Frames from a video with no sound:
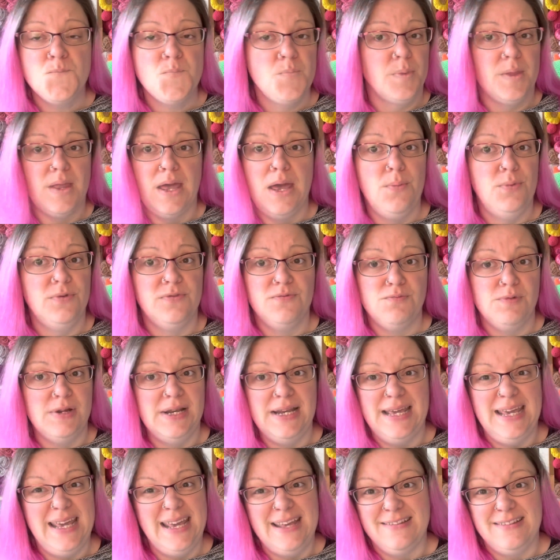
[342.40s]
it was
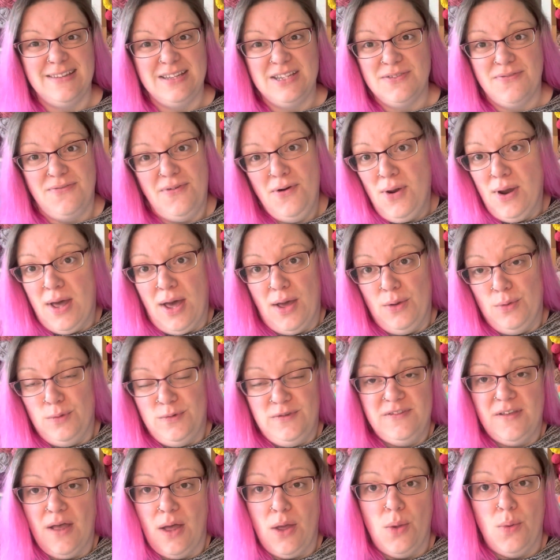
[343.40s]
really easy to follow.
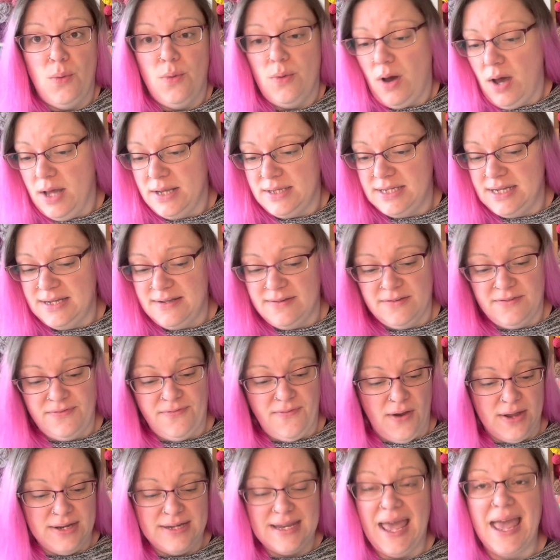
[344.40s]
So I didn't
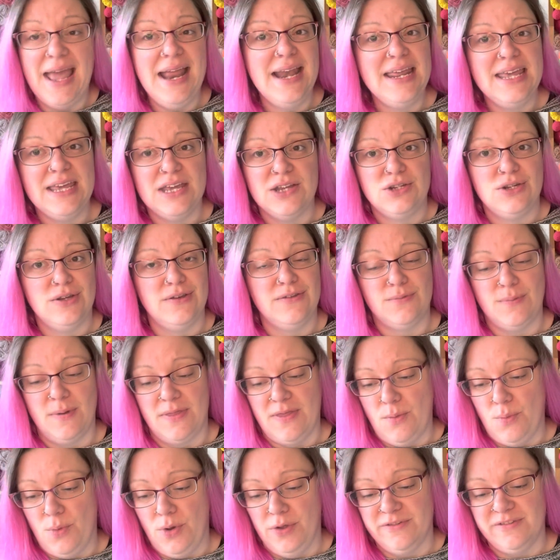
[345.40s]
find any issues with
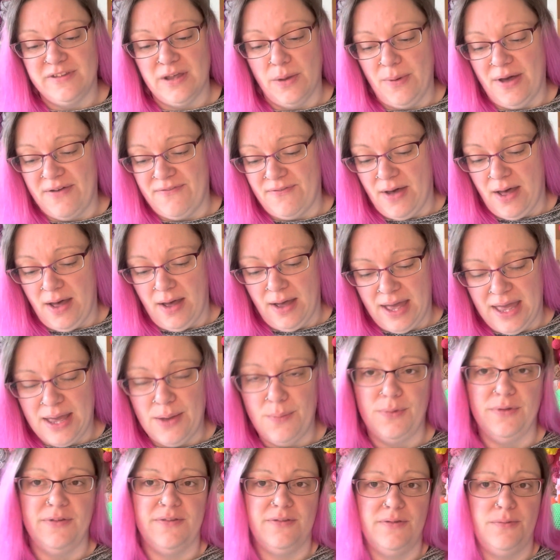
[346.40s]
it whatsoever.
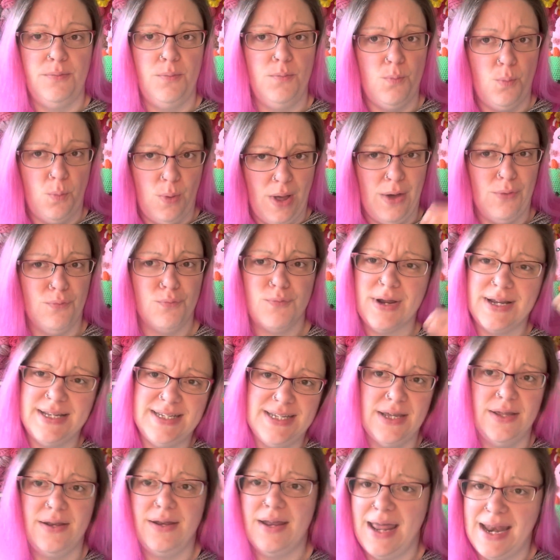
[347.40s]
It was well
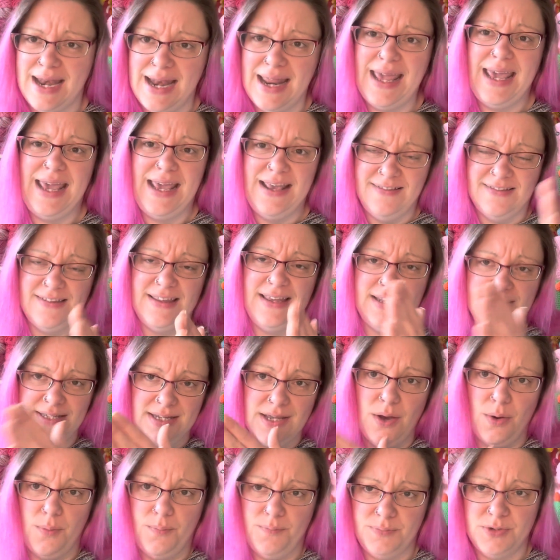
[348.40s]
written and easy
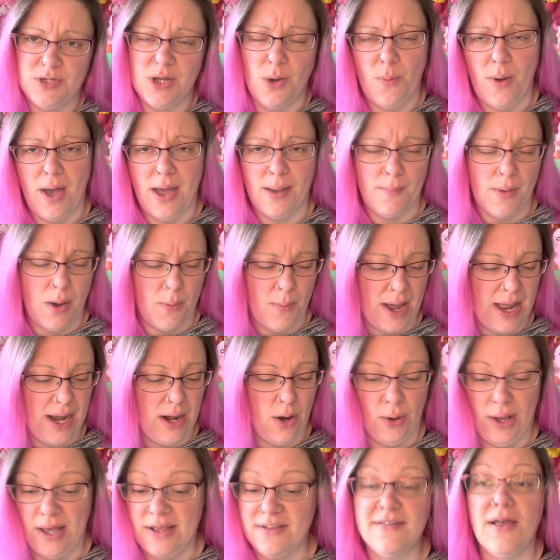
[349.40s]
to work my way
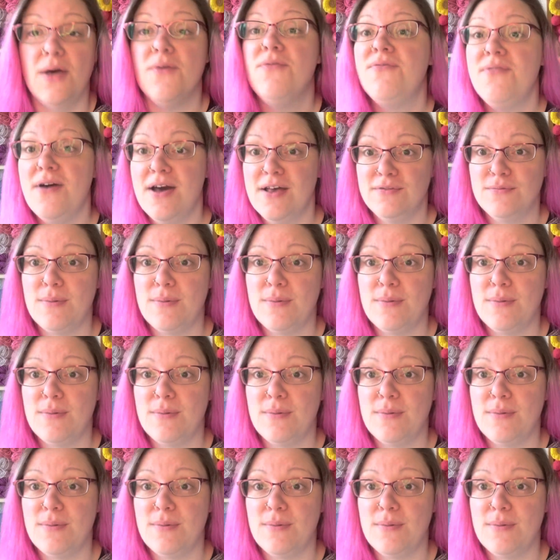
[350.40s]
along it. So first